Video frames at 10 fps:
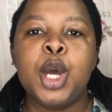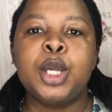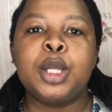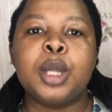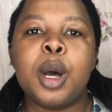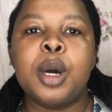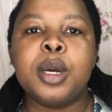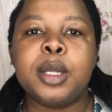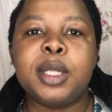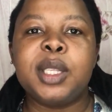
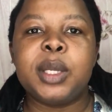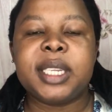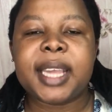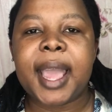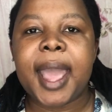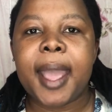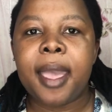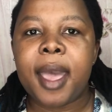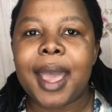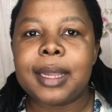So today
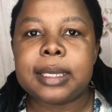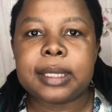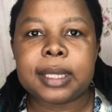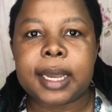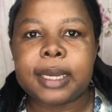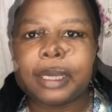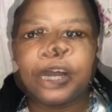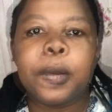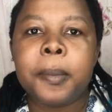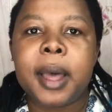I decided to
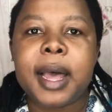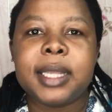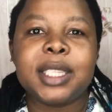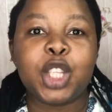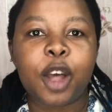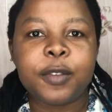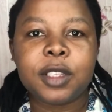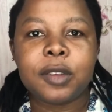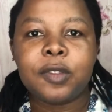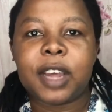film a soft
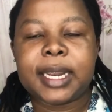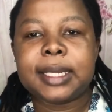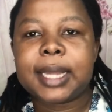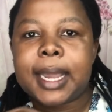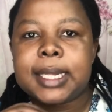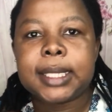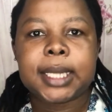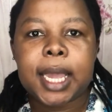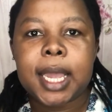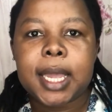Valentine's
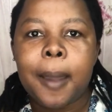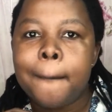Day